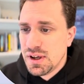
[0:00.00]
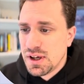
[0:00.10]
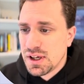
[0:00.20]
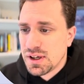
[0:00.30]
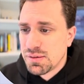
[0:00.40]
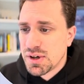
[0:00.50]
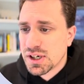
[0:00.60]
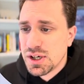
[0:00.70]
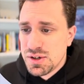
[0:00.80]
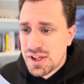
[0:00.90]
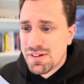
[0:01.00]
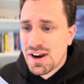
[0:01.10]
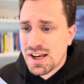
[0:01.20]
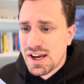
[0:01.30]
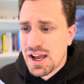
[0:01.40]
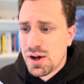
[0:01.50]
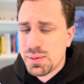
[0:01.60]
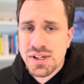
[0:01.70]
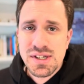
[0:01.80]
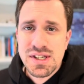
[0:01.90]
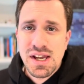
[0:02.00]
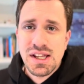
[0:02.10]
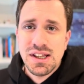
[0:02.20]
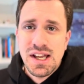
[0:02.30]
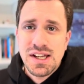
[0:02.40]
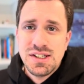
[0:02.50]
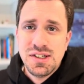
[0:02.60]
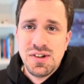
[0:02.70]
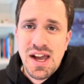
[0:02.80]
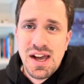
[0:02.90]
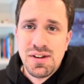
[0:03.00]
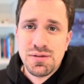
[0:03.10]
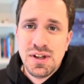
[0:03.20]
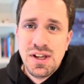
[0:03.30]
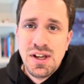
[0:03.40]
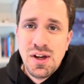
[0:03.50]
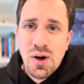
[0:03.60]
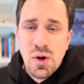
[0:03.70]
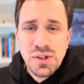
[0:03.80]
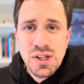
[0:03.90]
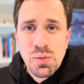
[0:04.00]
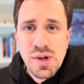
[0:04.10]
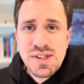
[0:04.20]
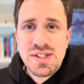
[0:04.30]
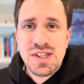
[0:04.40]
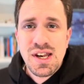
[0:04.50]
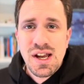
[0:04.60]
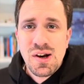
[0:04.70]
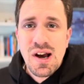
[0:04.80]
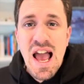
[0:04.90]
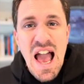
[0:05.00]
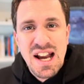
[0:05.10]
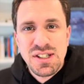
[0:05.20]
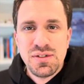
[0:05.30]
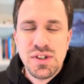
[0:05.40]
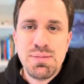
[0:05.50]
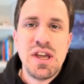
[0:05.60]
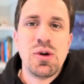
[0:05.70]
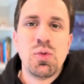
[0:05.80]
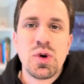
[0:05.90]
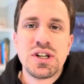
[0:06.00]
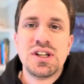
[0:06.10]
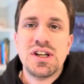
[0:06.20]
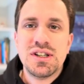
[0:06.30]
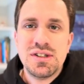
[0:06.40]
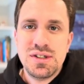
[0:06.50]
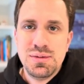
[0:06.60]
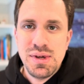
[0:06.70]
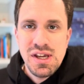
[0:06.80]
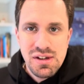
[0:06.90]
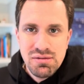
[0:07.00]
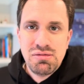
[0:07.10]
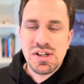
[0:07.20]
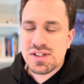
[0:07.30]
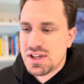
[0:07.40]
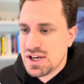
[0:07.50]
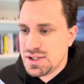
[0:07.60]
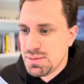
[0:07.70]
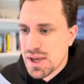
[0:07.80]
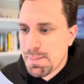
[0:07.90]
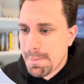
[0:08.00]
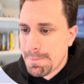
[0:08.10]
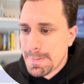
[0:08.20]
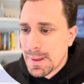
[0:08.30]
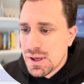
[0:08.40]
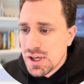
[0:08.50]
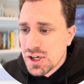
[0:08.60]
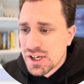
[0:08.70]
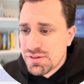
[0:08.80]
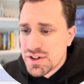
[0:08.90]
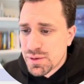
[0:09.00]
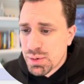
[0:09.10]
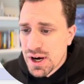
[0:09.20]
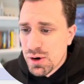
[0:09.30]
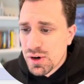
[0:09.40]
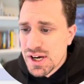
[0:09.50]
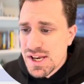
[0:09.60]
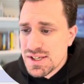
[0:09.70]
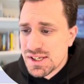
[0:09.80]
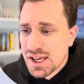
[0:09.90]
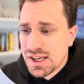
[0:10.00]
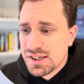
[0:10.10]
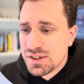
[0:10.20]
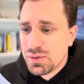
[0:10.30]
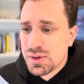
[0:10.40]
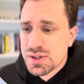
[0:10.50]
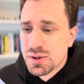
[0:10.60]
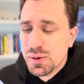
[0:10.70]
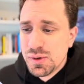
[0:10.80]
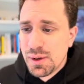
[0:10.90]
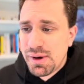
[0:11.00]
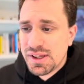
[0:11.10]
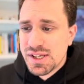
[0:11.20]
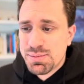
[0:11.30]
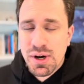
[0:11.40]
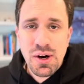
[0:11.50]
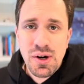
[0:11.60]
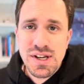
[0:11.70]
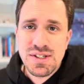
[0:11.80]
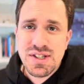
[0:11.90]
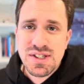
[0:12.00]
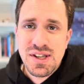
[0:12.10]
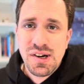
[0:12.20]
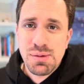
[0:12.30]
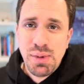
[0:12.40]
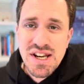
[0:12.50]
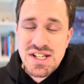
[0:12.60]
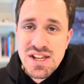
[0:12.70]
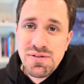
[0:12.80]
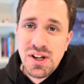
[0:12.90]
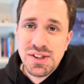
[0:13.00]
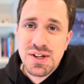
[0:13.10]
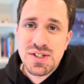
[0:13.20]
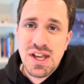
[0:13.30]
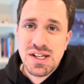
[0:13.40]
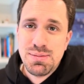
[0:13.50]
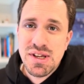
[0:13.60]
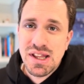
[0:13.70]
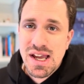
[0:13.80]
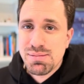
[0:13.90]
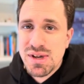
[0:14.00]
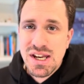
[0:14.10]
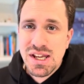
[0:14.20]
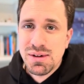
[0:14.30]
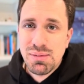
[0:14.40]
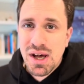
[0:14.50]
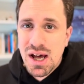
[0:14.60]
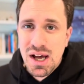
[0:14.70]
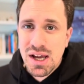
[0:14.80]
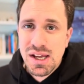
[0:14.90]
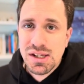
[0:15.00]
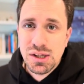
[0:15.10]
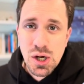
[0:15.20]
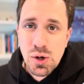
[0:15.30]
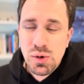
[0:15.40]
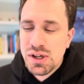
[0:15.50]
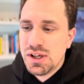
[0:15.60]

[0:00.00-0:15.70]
Uh, I'm not going to do that right now because I like to have only the ones that are actively being worked on to be assigned to me. You can have different priorities, and what's cool about these priorities is they're, by default, they're set to be like medium, high, low.